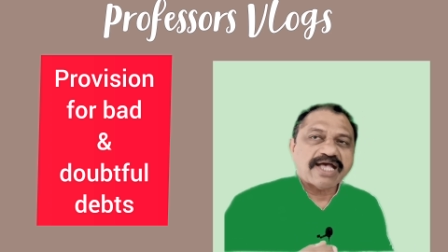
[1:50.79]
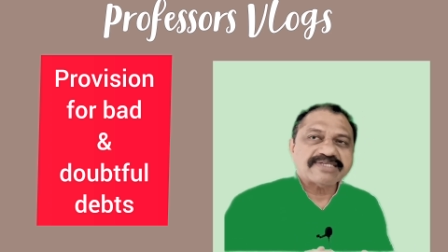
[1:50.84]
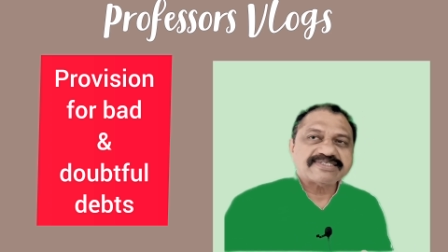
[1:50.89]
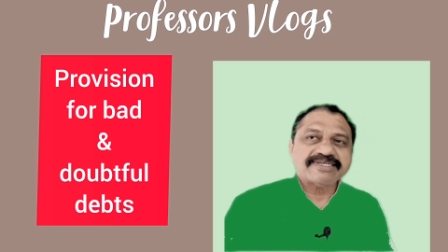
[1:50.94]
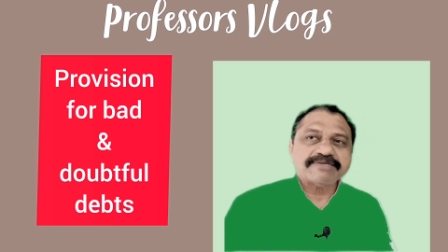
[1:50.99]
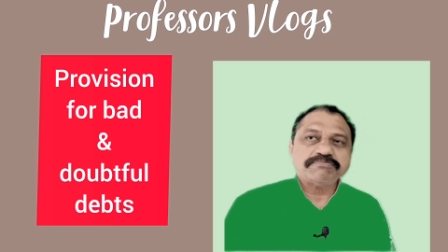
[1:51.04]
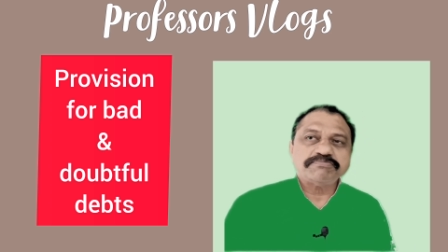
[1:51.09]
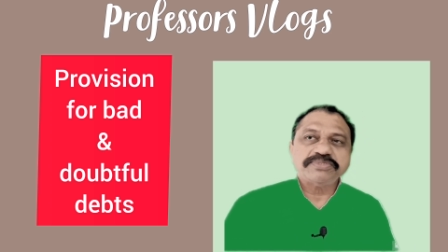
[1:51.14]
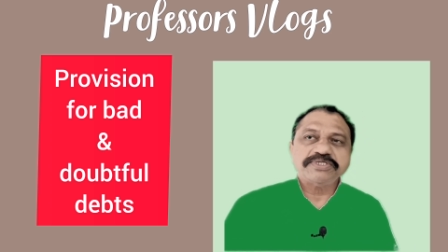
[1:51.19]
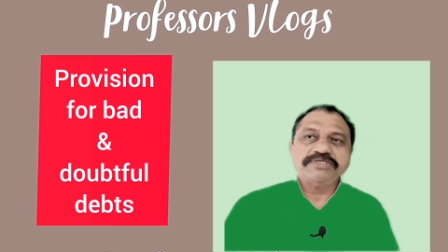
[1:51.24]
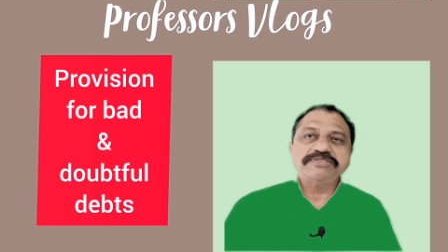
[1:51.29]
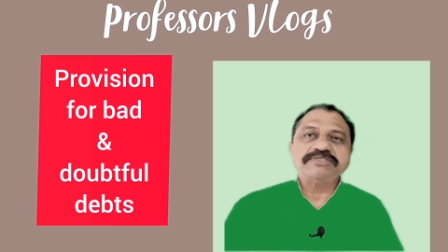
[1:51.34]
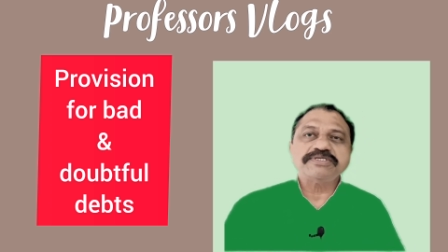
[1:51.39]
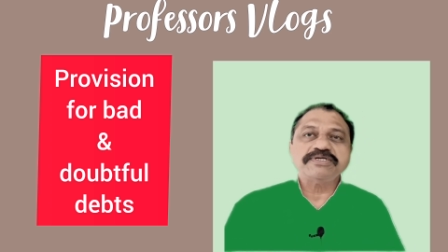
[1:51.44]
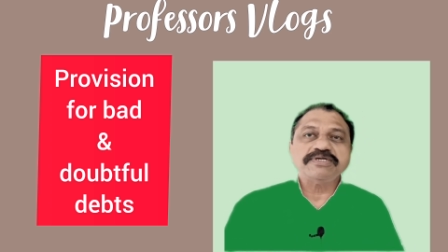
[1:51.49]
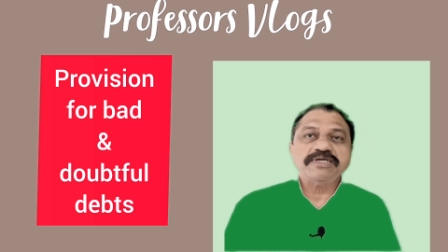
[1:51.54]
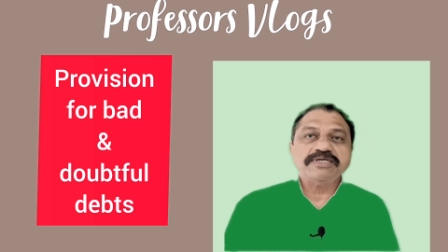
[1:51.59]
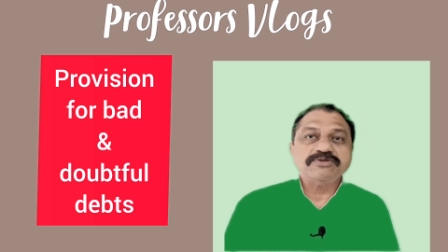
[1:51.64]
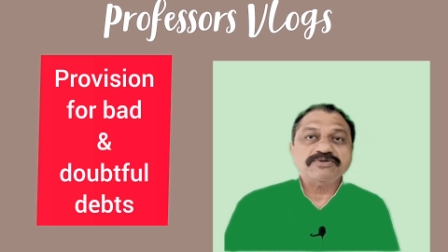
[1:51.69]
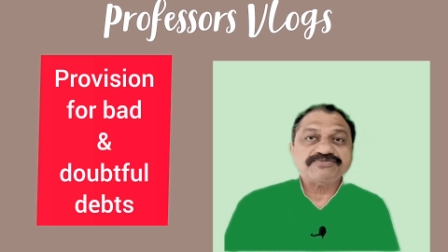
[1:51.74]
as a
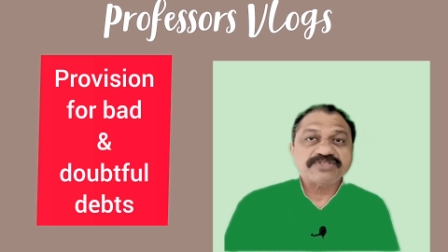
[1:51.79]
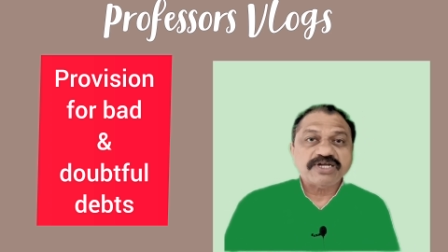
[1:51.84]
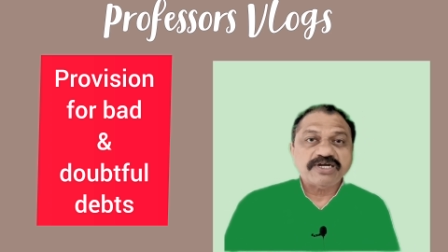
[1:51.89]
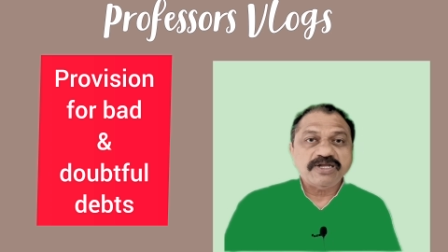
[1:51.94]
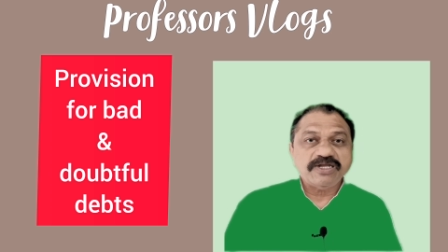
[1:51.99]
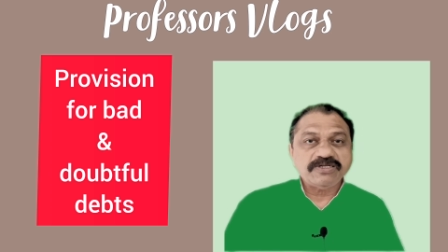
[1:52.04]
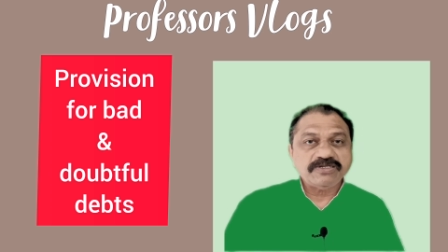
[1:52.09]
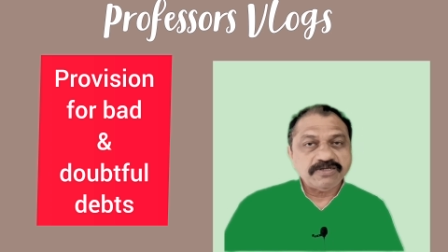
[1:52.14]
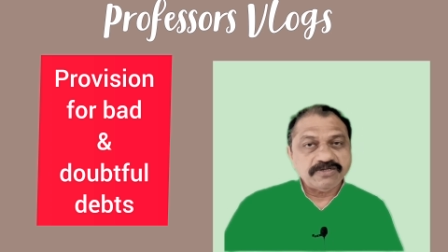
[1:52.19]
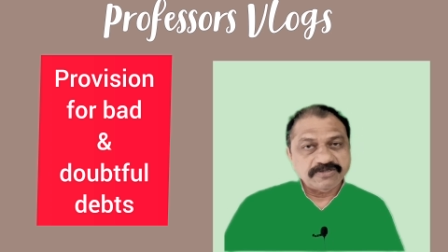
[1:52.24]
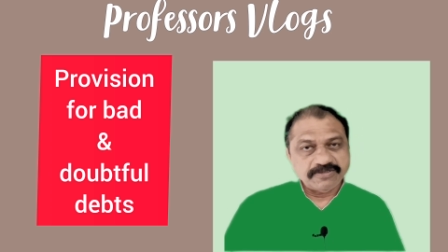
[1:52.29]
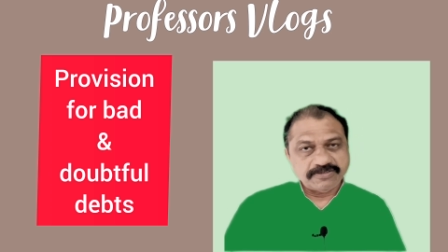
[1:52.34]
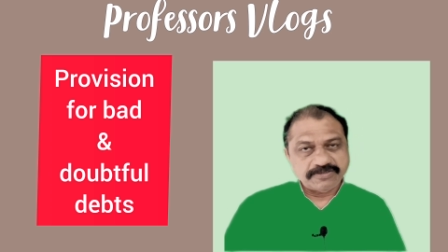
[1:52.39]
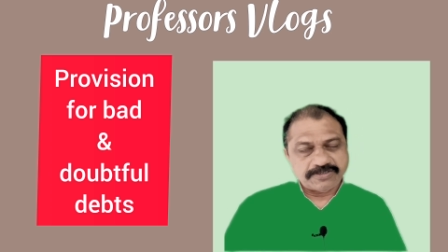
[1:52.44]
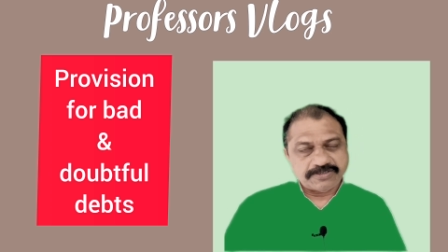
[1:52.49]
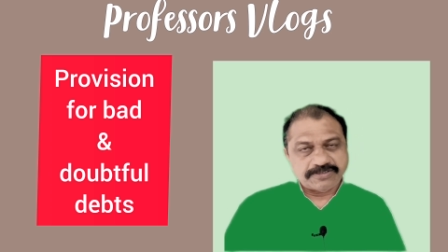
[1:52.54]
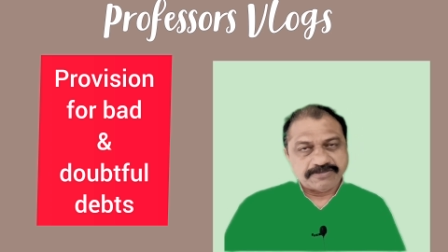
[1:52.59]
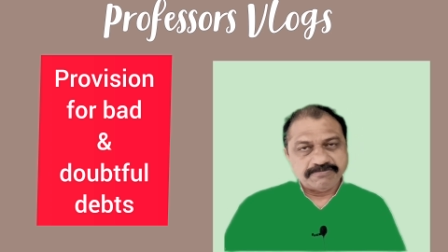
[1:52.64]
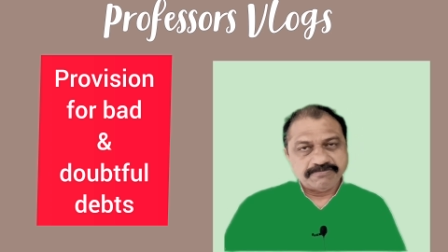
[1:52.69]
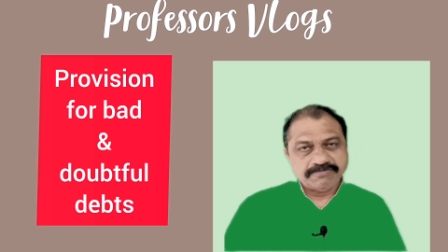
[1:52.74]
percentage of the
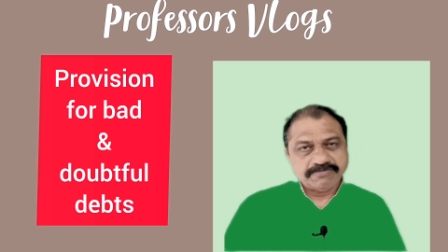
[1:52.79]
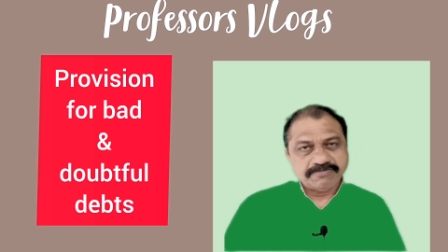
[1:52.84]
debtors.